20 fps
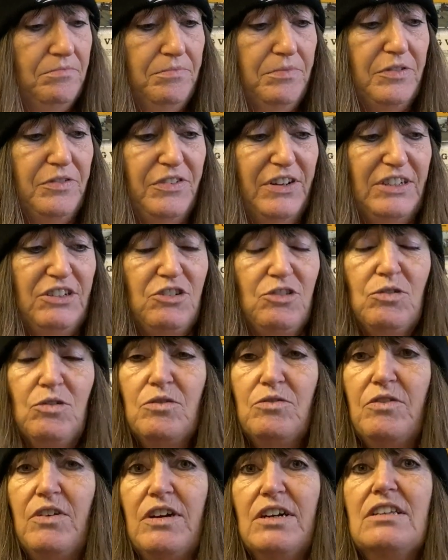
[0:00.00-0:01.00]
professional
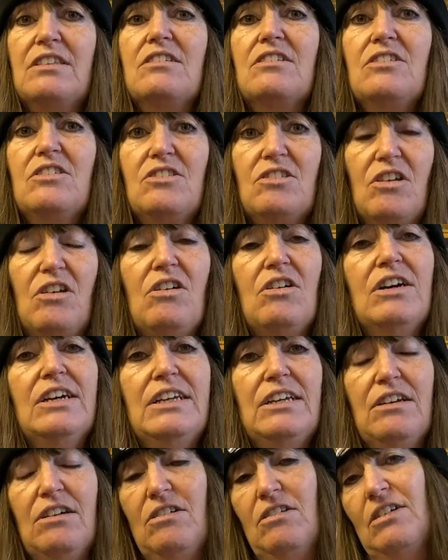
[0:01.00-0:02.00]
advice, because
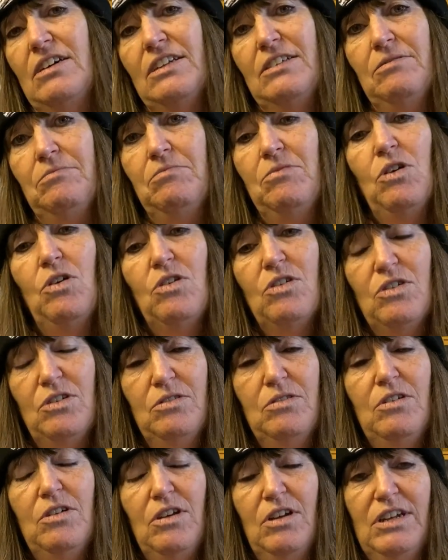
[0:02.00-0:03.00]
I'm not
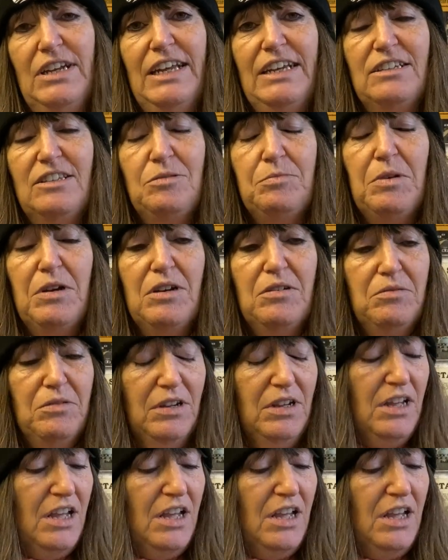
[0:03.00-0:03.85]
an expert.